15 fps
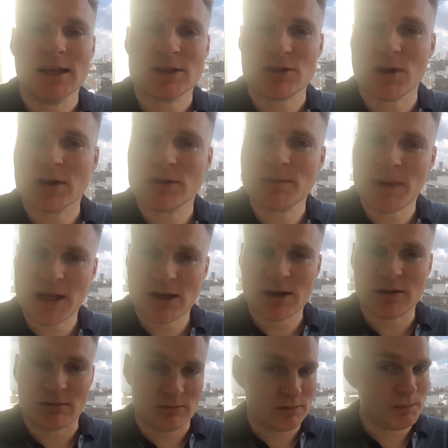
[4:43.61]
start to
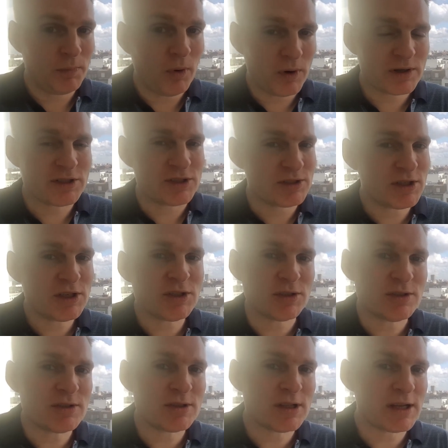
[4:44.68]
make poor
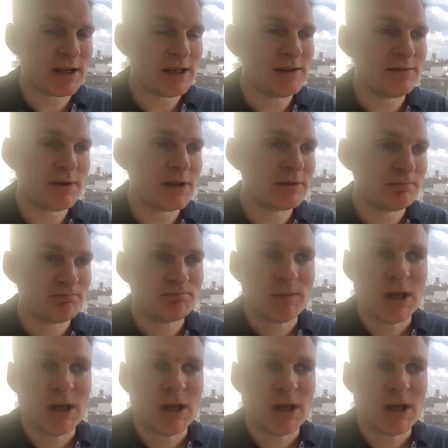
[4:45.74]
decisions like Ivan,